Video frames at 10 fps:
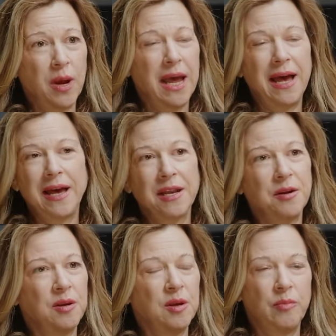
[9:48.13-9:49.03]

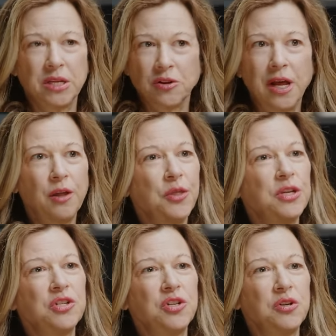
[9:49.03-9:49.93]
had mental health
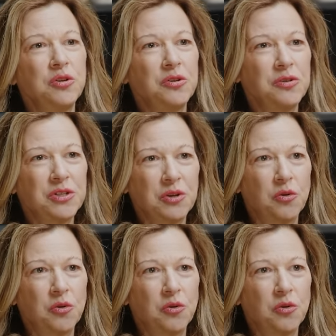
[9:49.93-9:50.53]
issues,